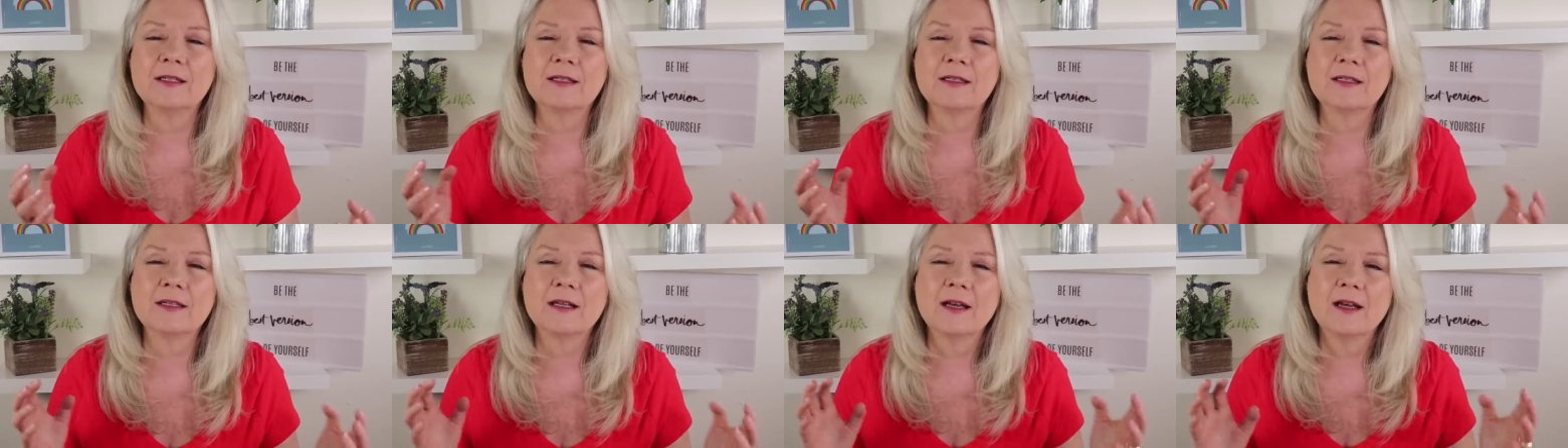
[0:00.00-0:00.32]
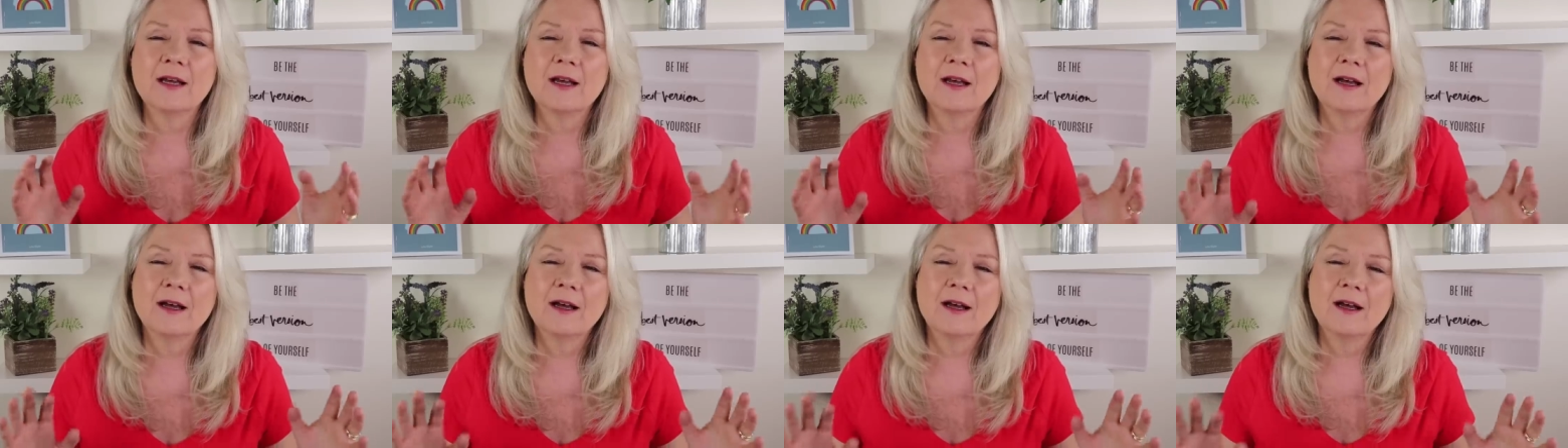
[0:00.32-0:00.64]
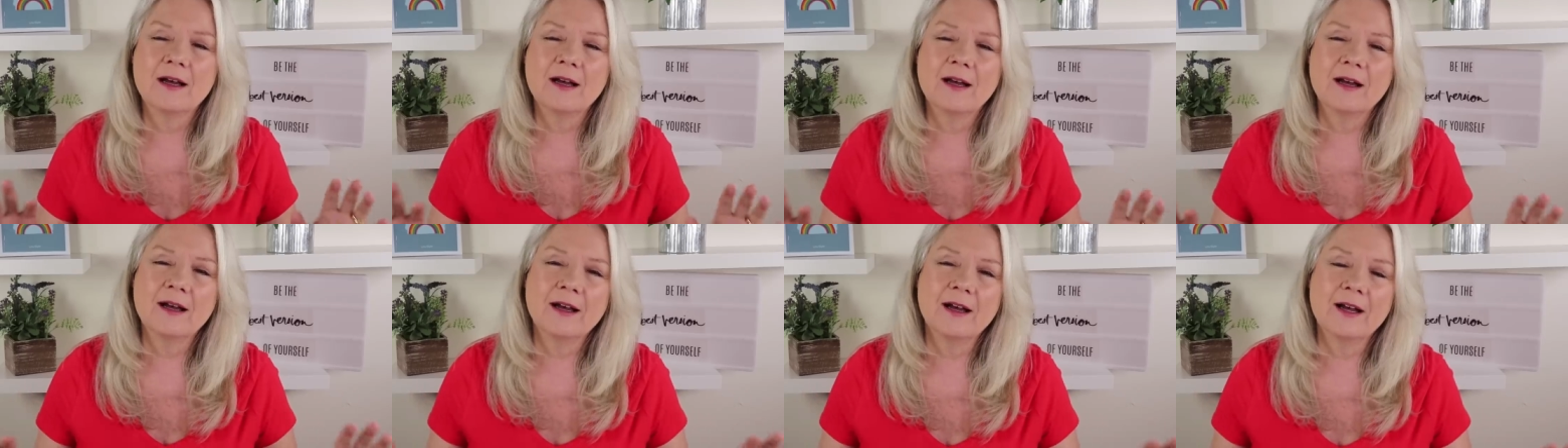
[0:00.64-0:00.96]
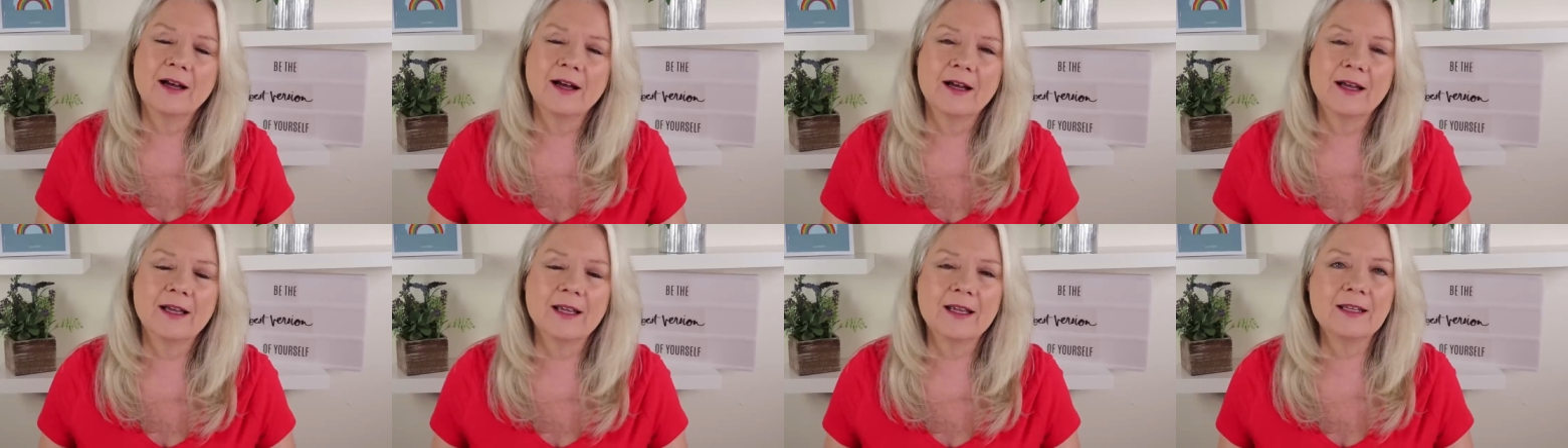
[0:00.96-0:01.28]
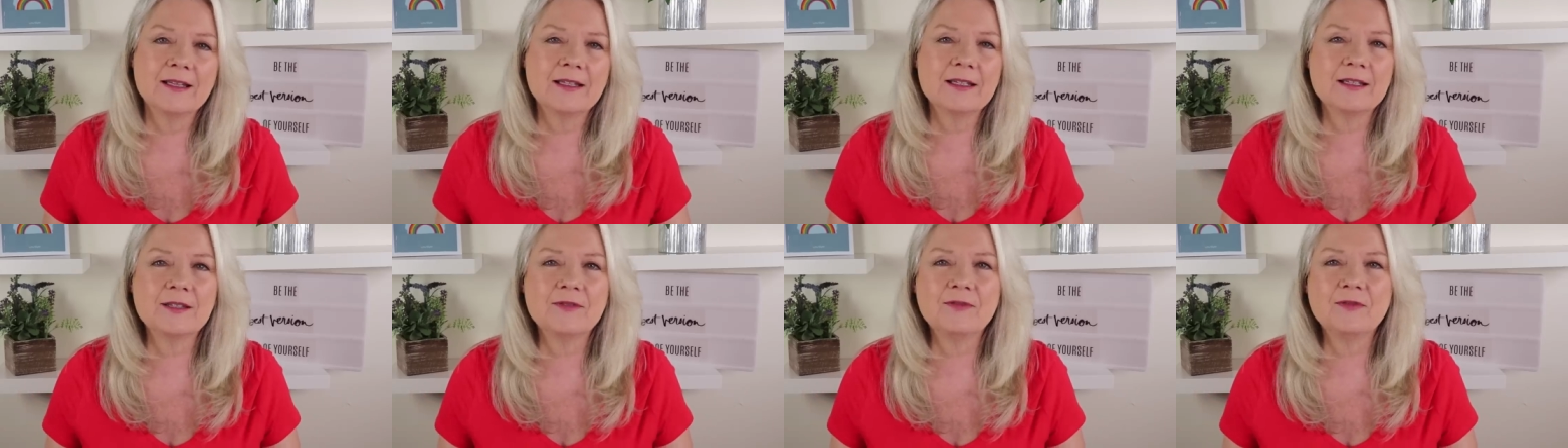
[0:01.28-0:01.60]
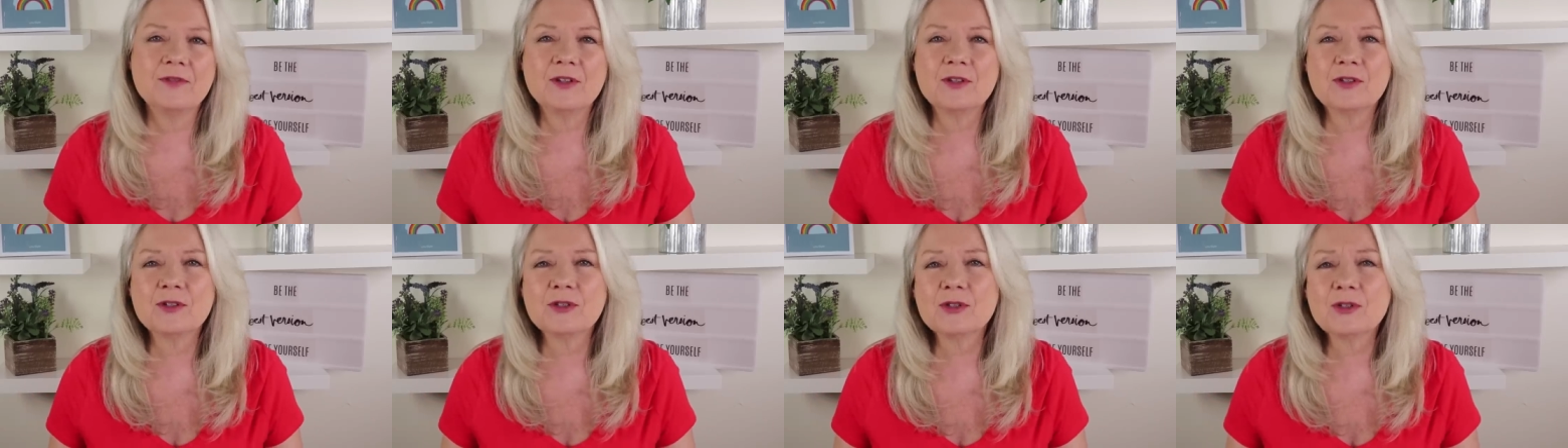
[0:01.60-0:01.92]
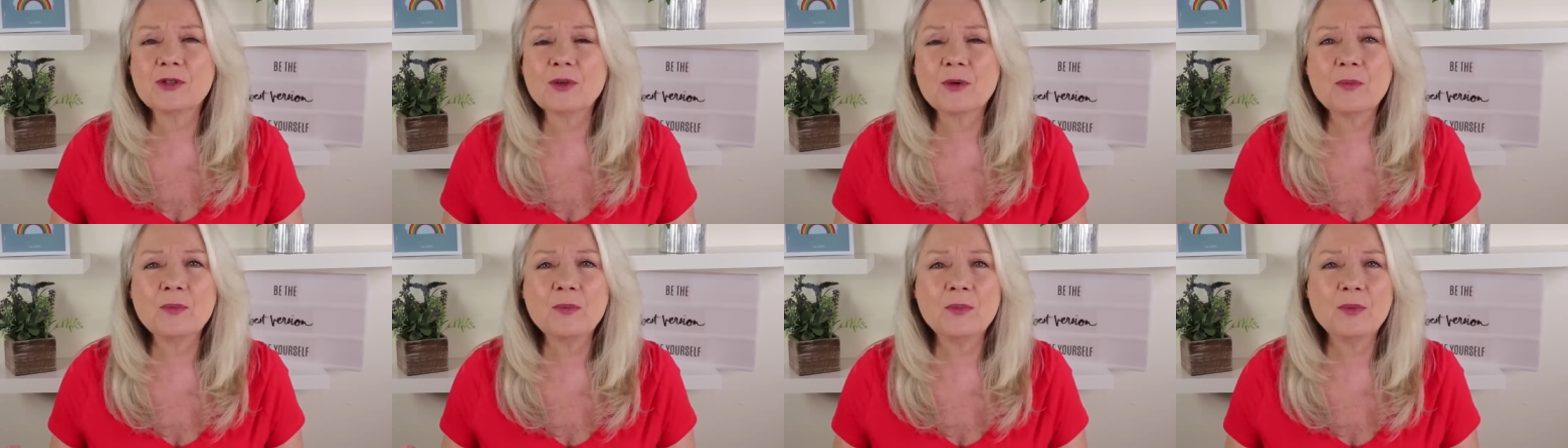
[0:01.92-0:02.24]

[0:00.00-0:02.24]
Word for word: just ah, it just feels so